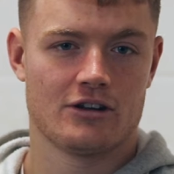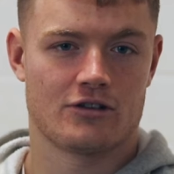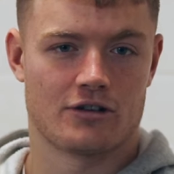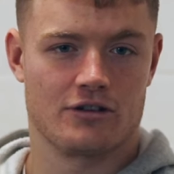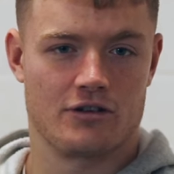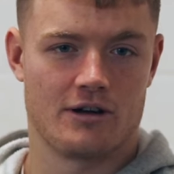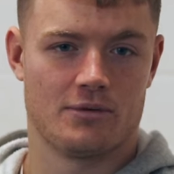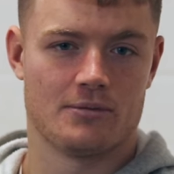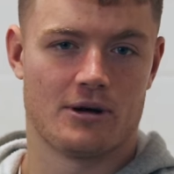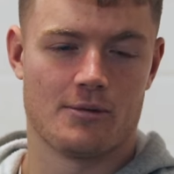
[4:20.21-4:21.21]
trying to scrape
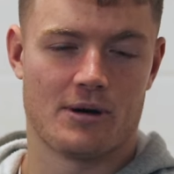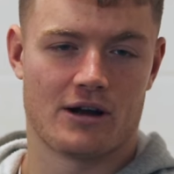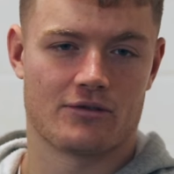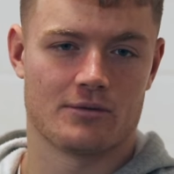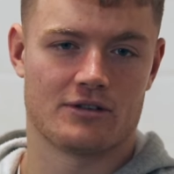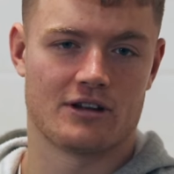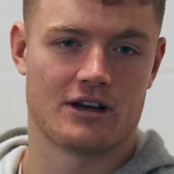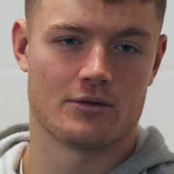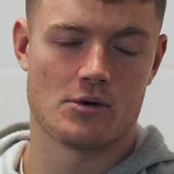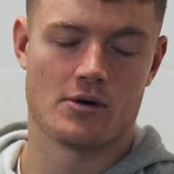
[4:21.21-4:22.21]
some money back from us
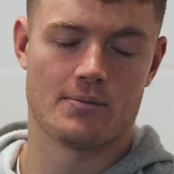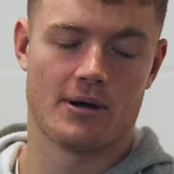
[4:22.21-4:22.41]
now that we weren't